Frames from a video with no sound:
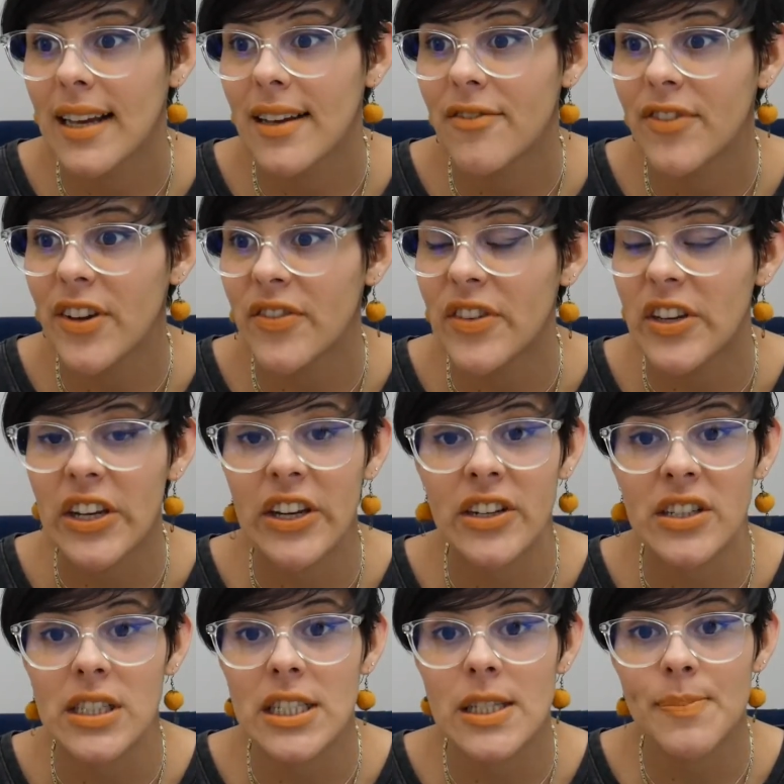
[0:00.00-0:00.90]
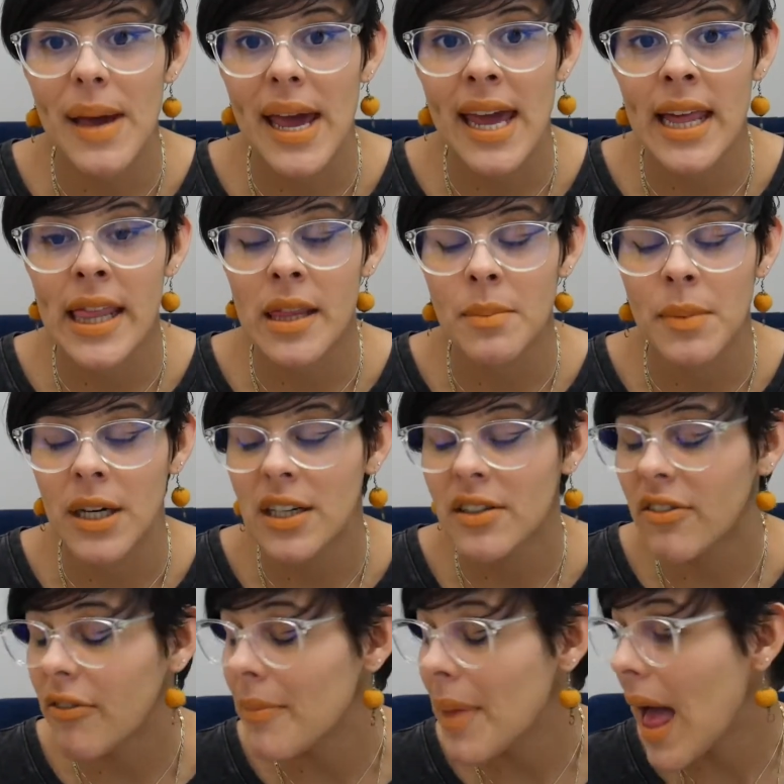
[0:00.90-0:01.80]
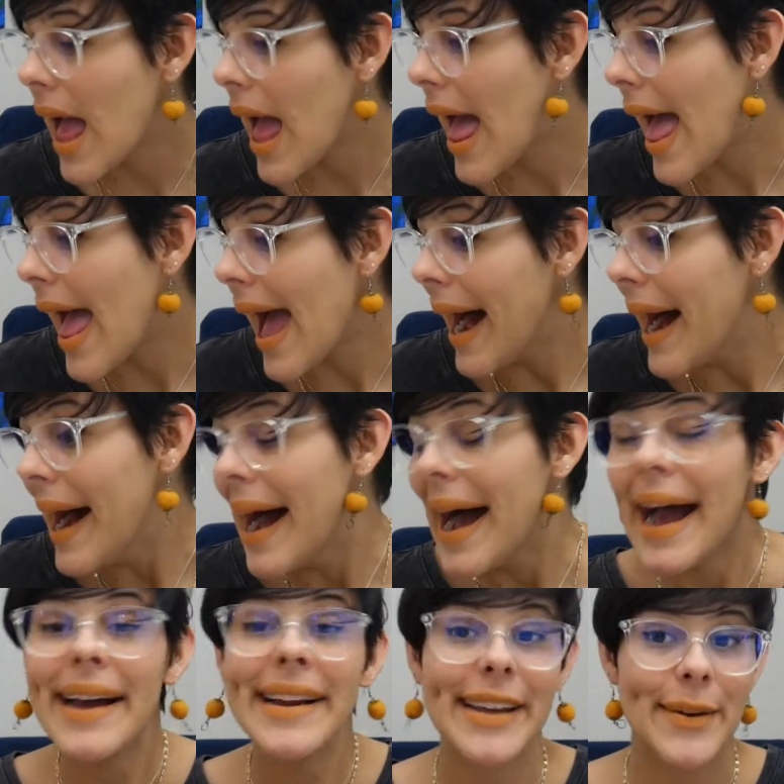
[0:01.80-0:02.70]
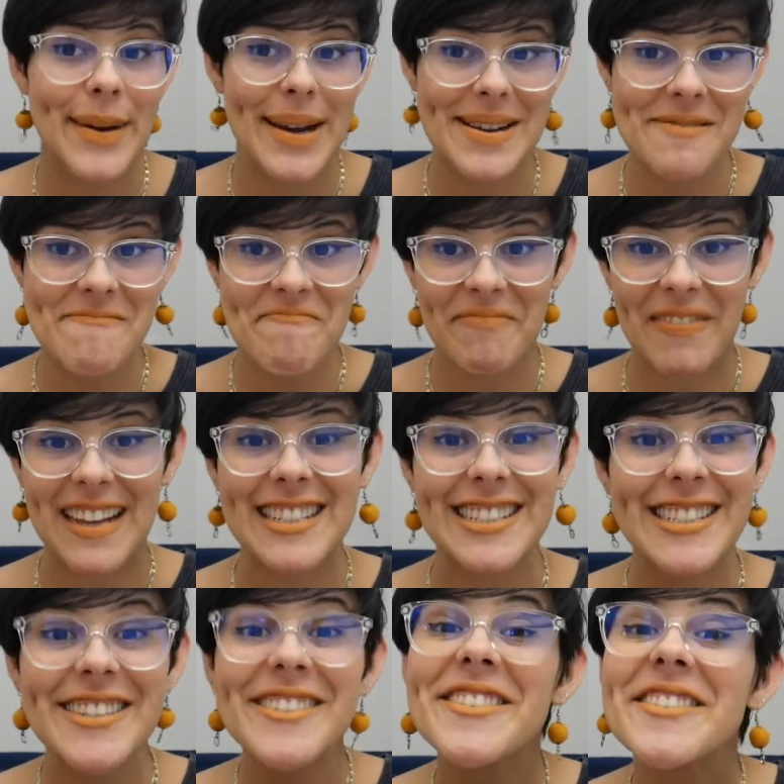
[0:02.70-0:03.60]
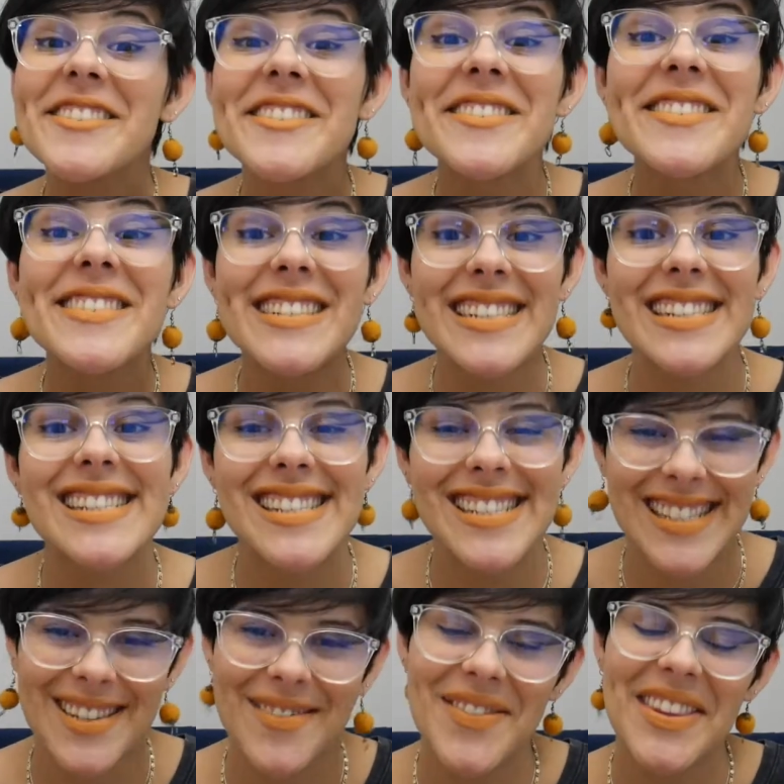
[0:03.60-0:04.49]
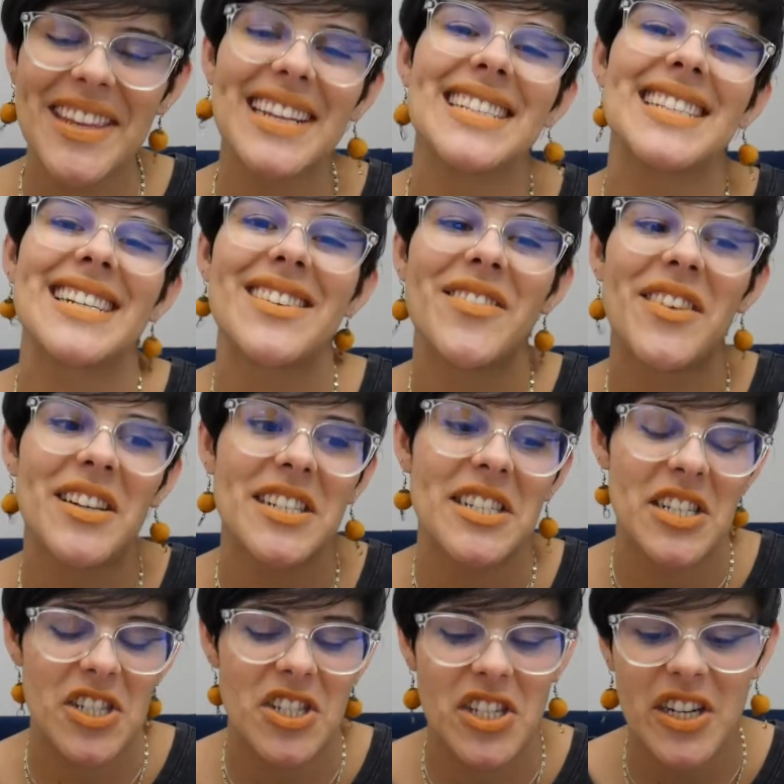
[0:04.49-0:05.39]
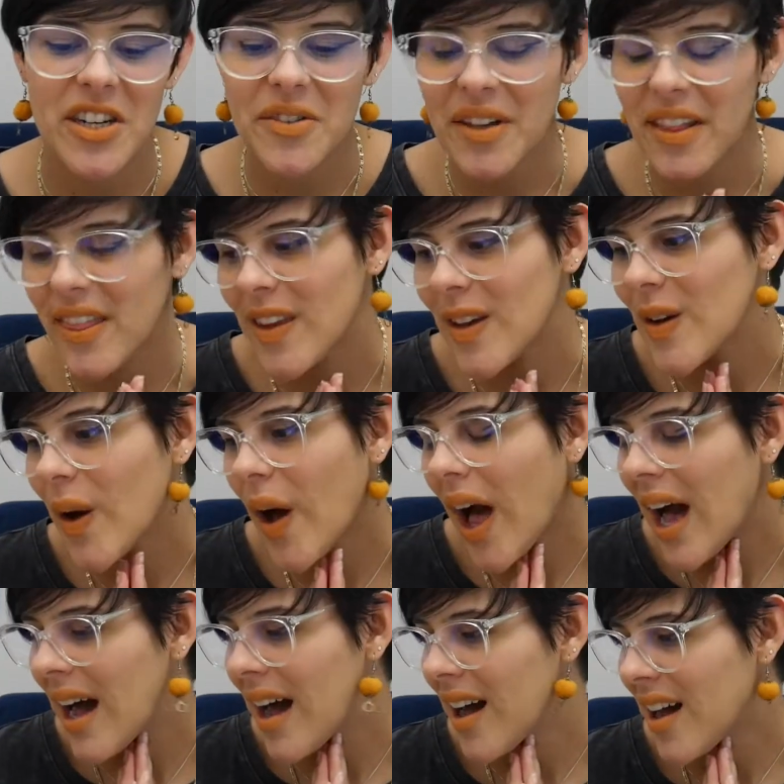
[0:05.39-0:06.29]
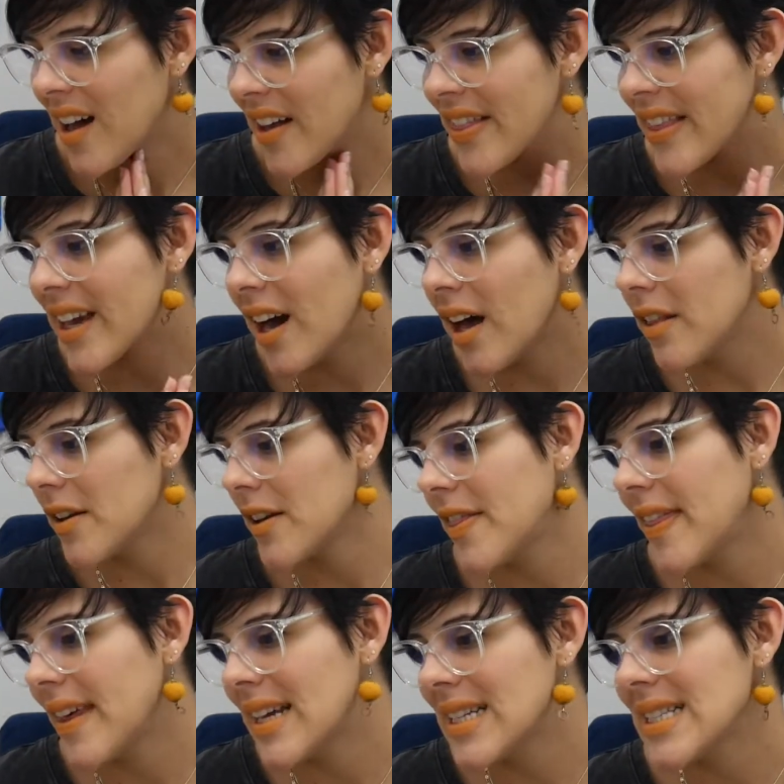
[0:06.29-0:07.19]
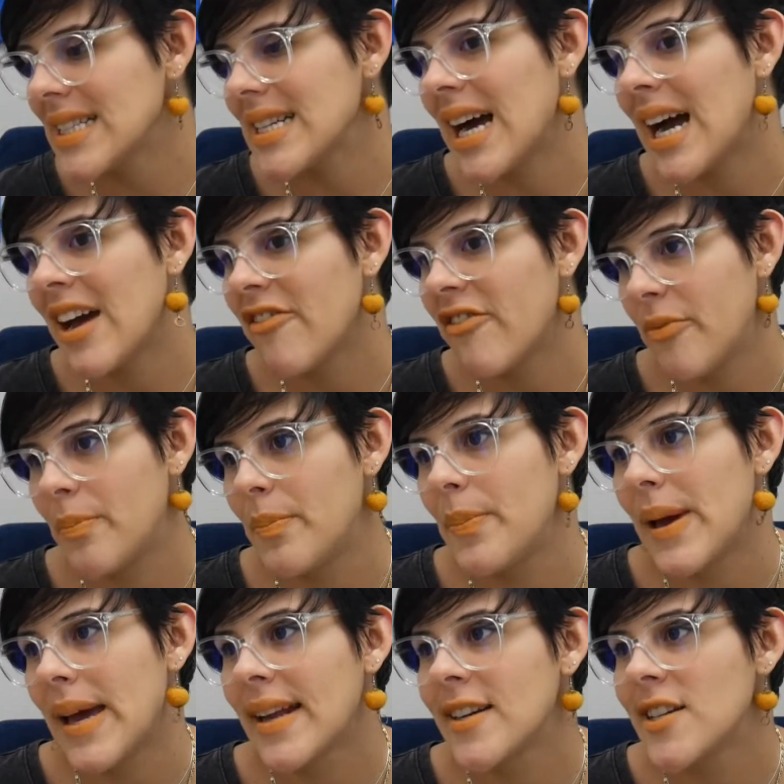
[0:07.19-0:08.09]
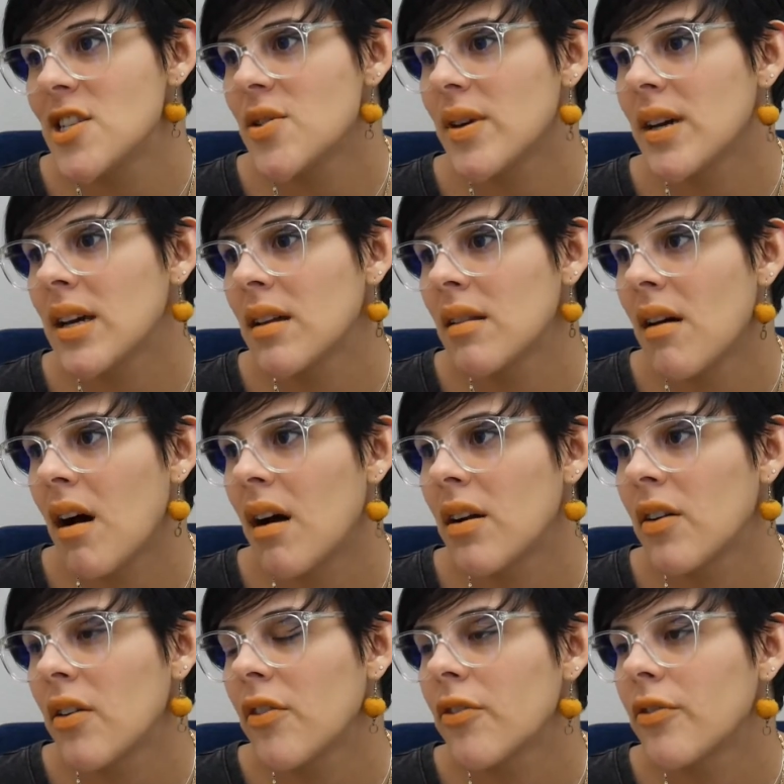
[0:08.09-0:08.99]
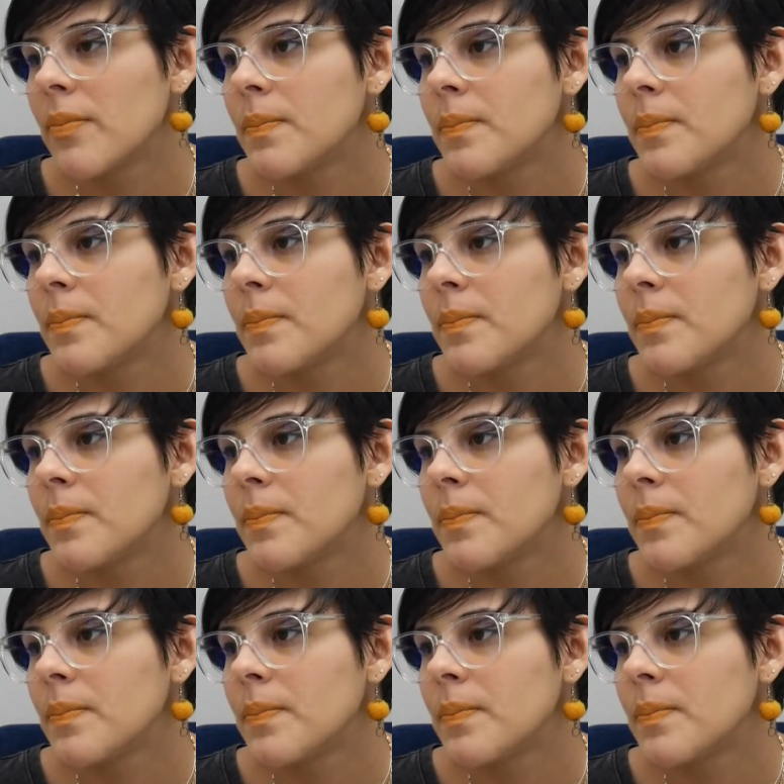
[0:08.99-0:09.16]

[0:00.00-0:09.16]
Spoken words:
50 years paying them off. Anyway, so those are just some things that I wanted to share with you. The other things, I've been doing a lot of